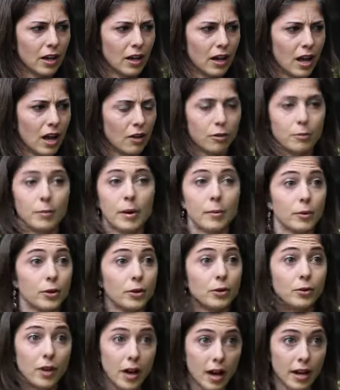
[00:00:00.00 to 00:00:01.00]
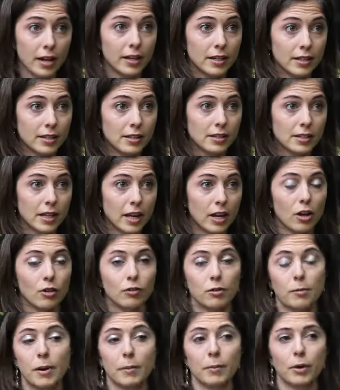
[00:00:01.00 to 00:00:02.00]
I'll remember who God is, and I'll
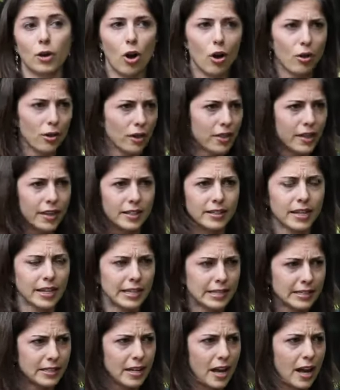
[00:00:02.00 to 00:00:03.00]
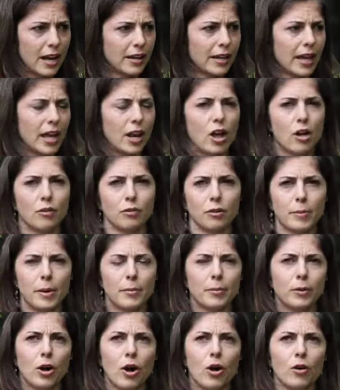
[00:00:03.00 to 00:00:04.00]
remember all the things that He's done, and I'll
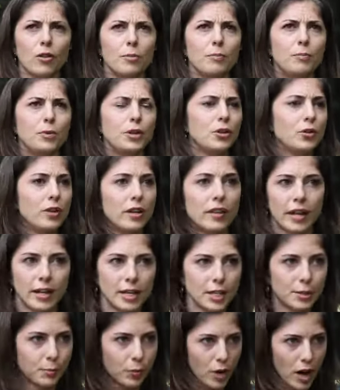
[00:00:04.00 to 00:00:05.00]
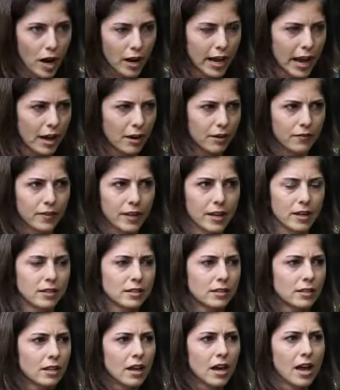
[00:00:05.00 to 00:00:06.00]
remember all the beauty that He's brought out of
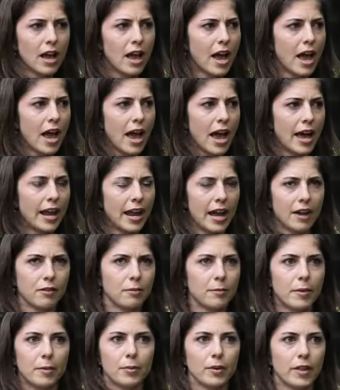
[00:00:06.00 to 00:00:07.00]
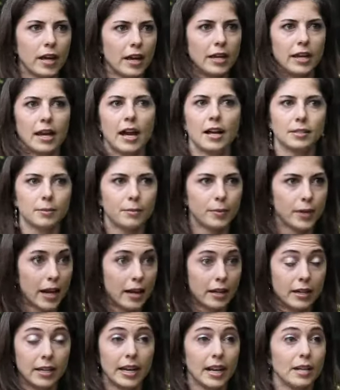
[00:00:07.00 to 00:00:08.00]
this. And I remember that He has a
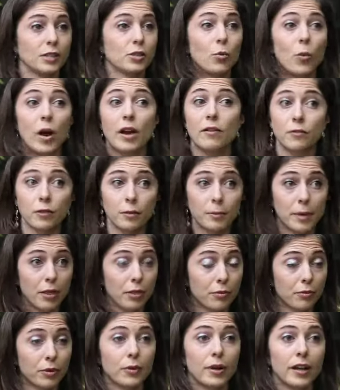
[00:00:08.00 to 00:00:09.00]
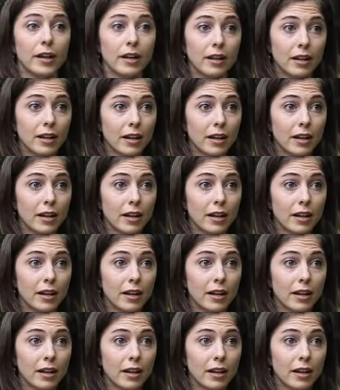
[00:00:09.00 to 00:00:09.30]
plan and He has a way for me through it.